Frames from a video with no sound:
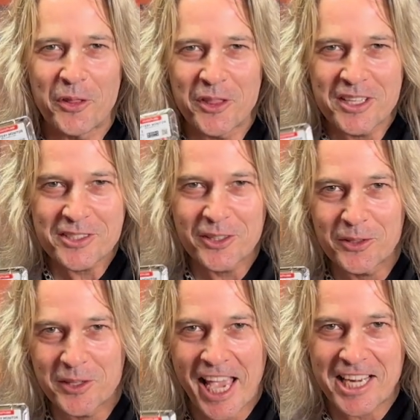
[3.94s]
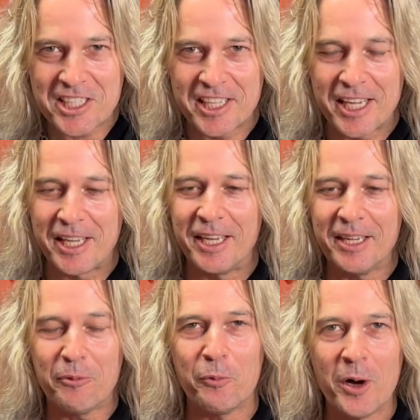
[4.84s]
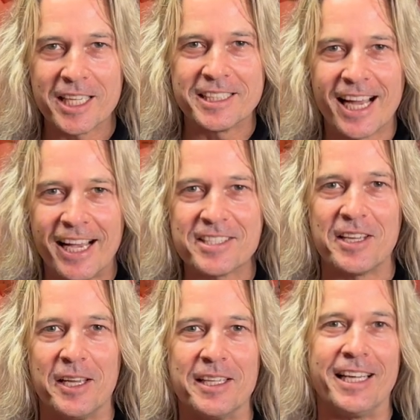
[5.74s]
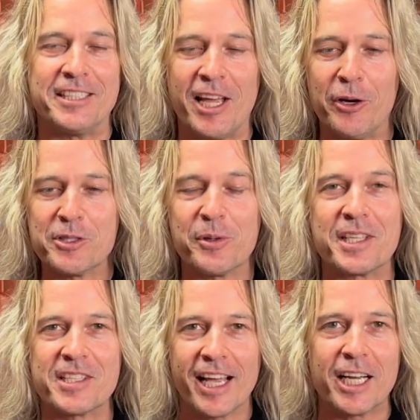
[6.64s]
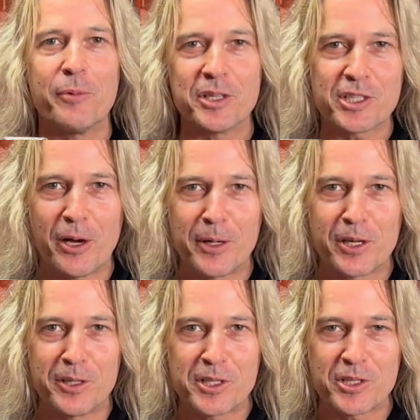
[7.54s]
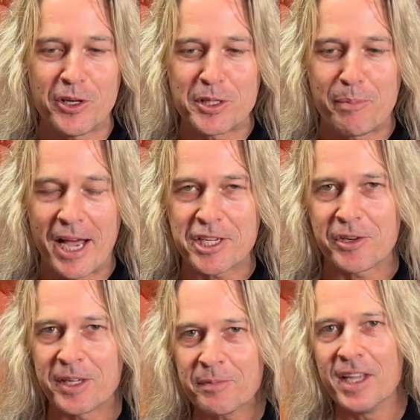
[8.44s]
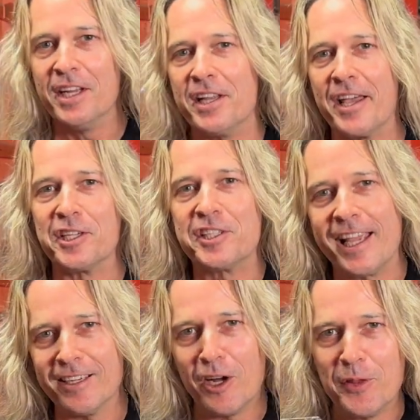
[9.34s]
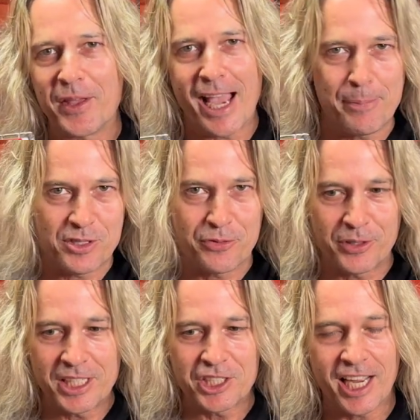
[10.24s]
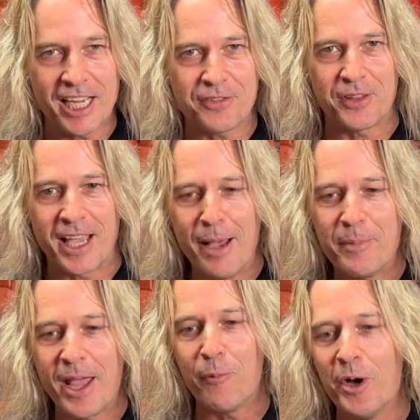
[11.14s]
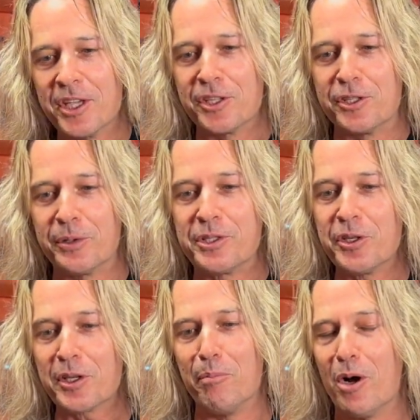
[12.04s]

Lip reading: this little gadget here, what it does, it tells you exactly what's going on inside your battery. Now you download the app, it's free of charge for the app. Now what you can do is you can